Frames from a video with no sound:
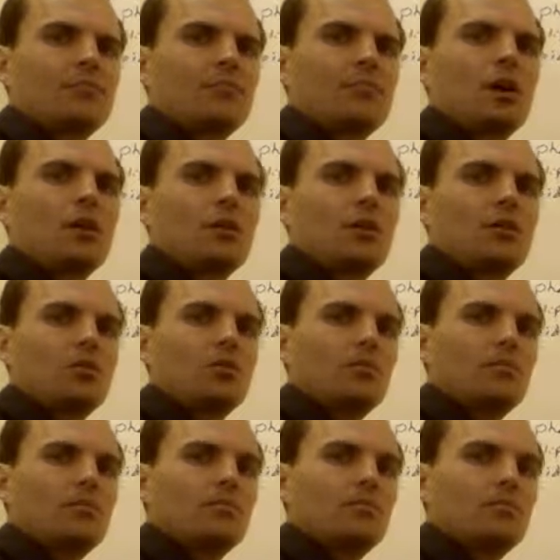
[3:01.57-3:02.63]
of molecule.
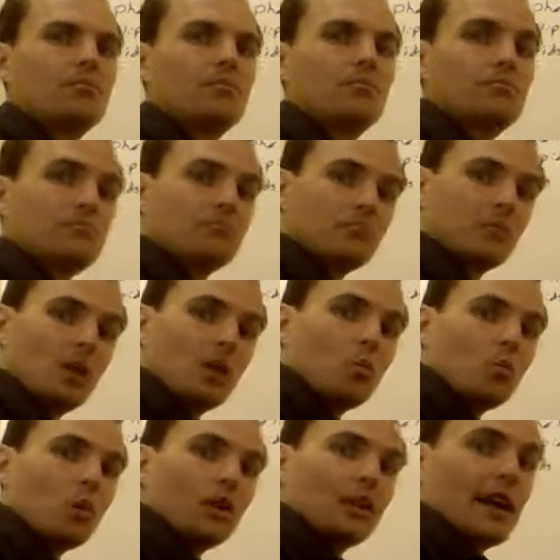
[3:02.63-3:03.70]

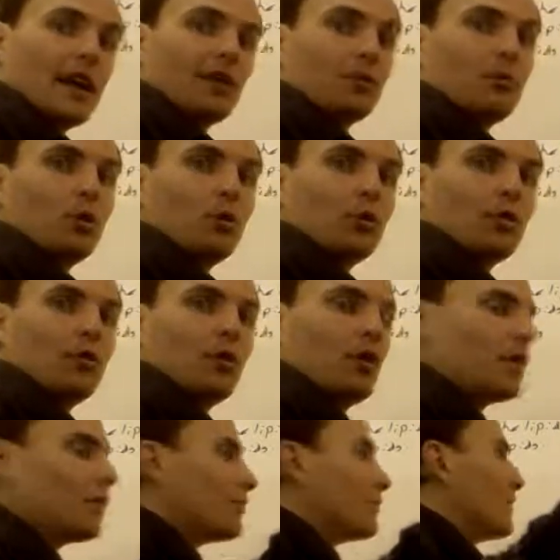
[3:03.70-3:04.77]
One that has both
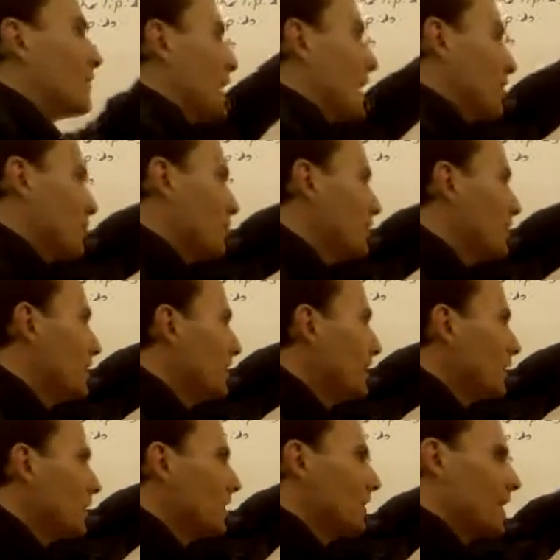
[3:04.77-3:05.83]
very
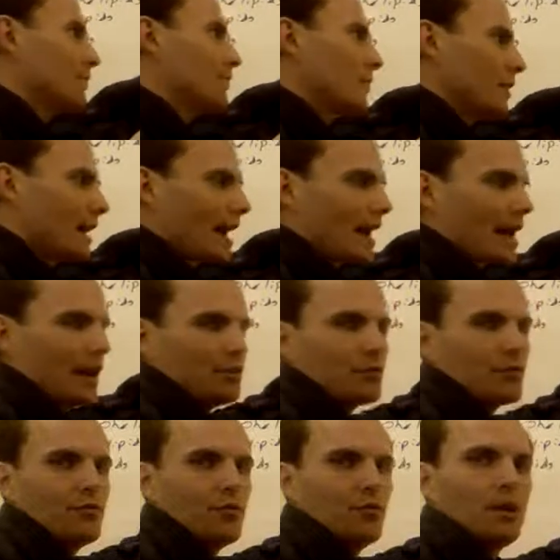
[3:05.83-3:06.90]
hydrophilic and very
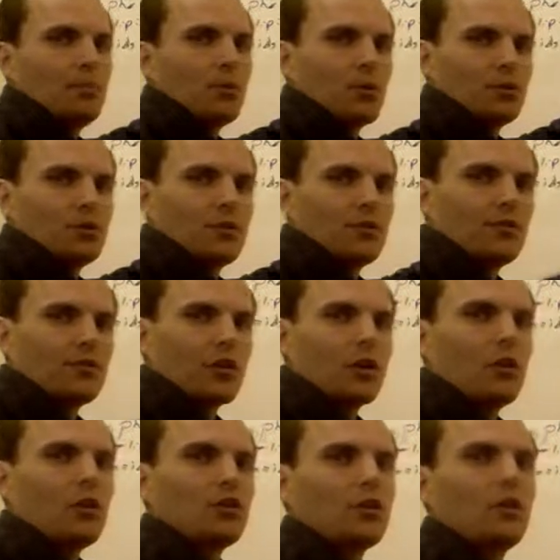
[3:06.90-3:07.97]
hydrophobic portions,
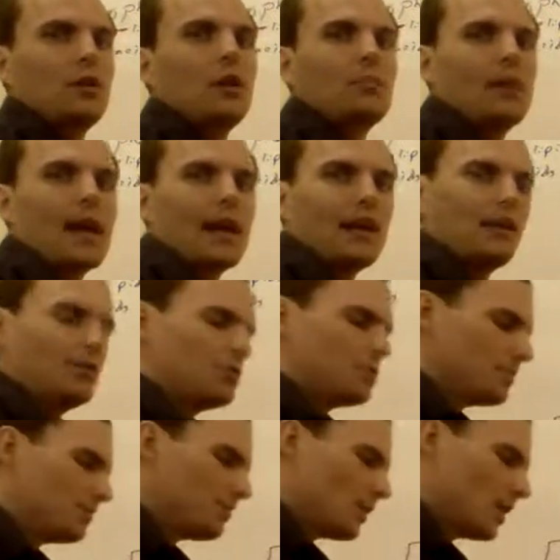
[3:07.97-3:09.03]
all in one package.
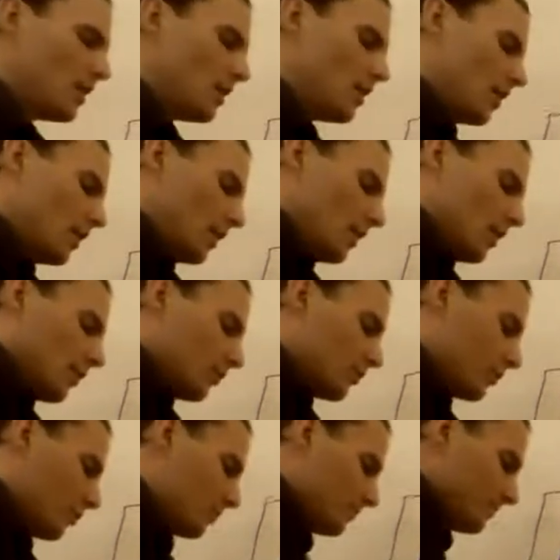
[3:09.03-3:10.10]

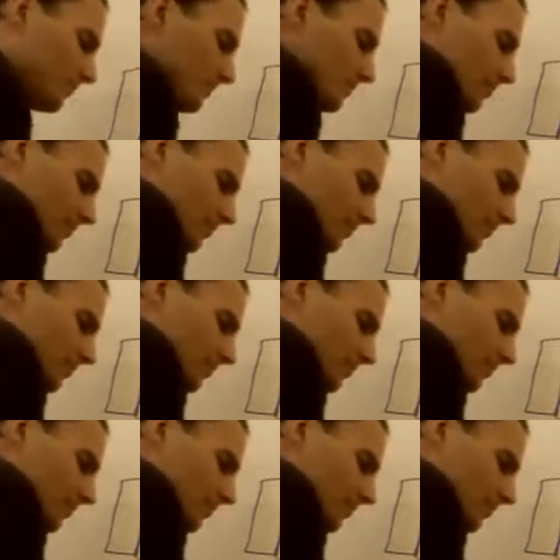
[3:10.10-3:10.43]
So